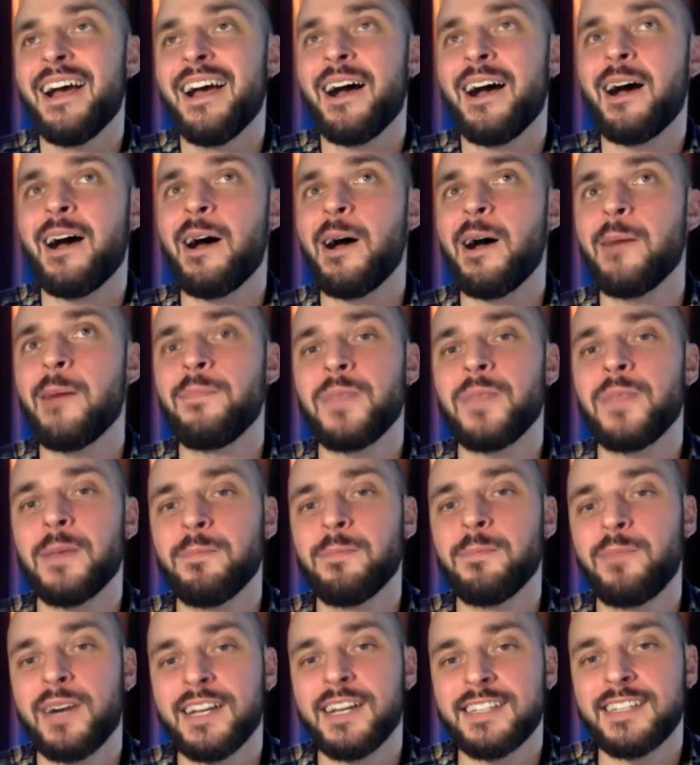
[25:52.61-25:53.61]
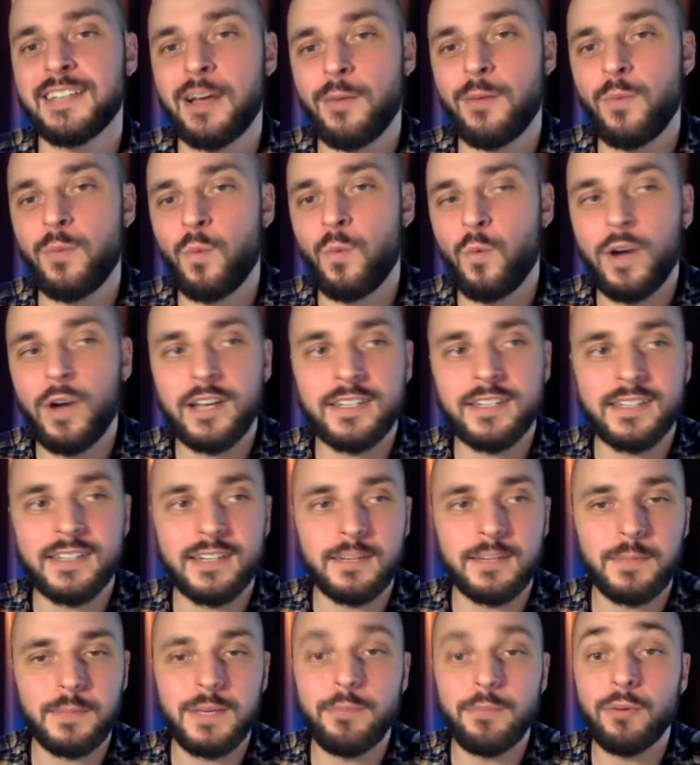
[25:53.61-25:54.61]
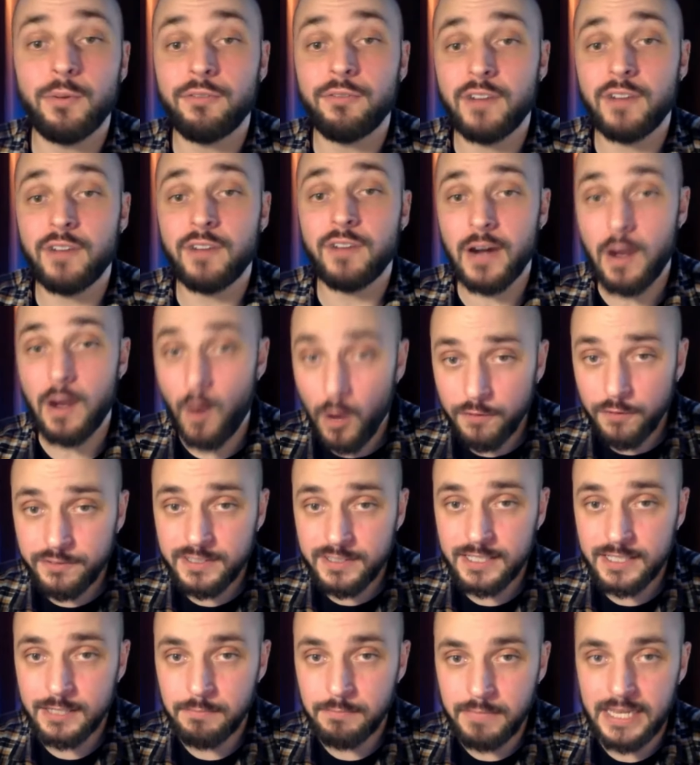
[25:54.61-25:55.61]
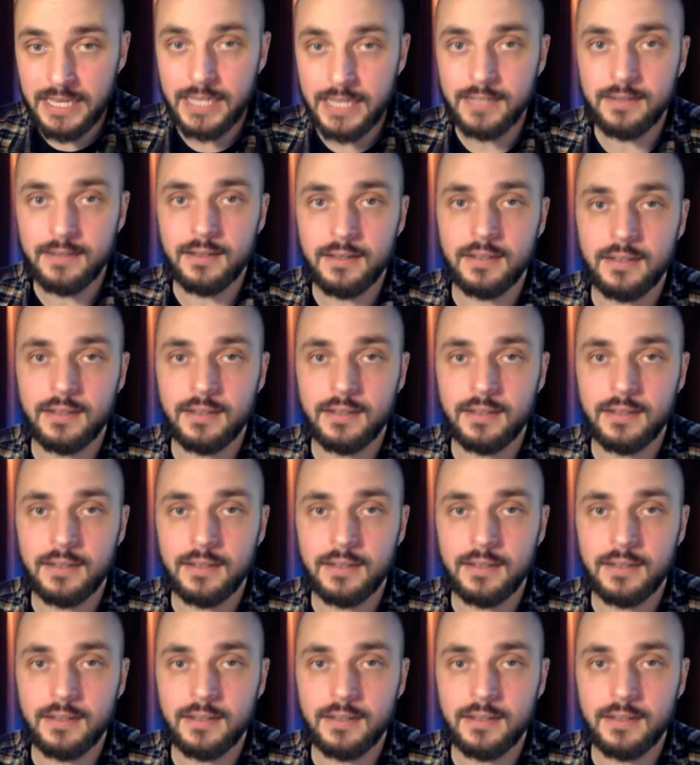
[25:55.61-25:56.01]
What people very often mean,